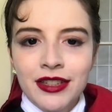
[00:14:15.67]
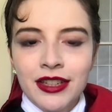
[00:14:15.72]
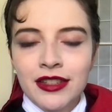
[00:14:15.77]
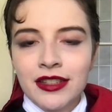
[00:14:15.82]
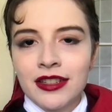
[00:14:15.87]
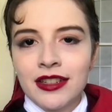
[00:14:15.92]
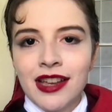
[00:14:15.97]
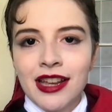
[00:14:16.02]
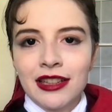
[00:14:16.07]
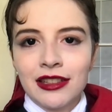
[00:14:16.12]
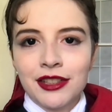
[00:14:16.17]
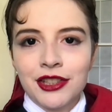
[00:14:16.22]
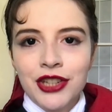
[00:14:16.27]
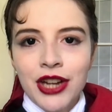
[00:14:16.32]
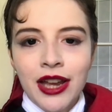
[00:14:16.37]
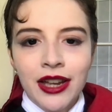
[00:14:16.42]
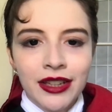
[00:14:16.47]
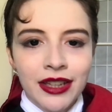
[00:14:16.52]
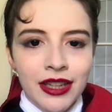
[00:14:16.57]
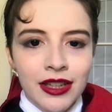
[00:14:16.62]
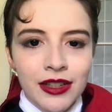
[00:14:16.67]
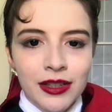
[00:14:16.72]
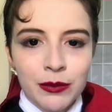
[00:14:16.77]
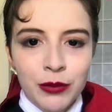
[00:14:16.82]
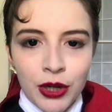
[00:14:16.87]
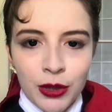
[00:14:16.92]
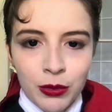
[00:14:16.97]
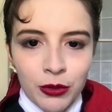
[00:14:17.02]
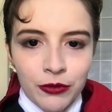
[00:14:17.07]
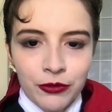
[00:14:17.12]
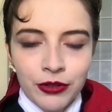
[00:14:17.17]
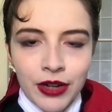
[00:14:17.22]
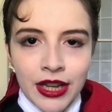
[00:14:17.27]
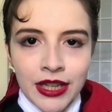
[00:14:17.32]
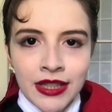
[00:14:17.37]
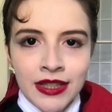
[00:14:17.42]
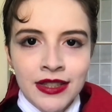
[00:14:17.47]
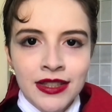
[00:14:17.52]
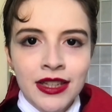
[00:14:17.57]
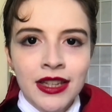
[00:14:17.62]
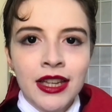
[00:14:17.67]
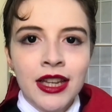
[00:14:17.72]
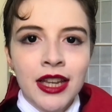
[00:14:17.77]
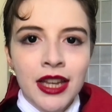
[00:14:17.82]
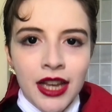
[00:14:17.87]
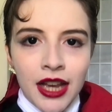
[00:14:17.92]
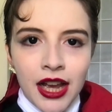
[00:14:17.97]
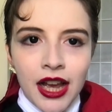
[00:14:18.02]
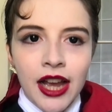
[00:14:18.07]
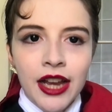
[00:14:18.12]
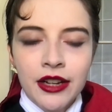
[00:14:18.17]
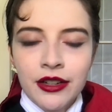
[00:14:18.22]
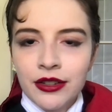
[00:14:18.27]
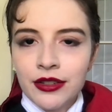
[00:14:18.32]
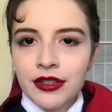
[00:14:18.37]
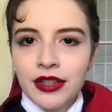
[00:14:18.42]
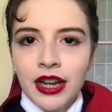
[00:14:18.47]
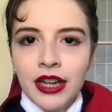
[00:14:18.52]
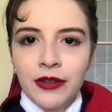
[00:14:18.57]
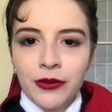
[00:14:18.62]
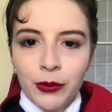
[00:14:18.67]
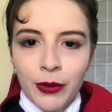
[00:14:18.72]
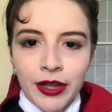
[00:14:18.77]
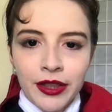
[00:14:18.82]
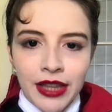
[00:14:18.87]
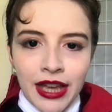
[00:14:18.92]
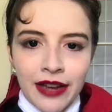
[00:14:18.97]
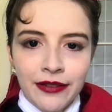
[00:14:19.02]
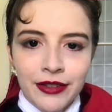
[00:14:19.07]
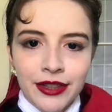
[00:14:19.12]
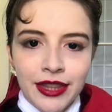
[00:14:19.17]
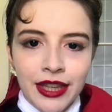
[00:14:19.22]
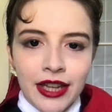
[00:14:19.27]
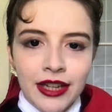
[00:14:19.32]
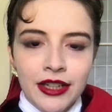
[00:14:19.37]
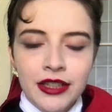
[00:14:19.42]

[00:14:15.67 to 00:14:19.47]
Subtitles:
is entitled John Keel's Purple Friends, I understand if you might laugh at that.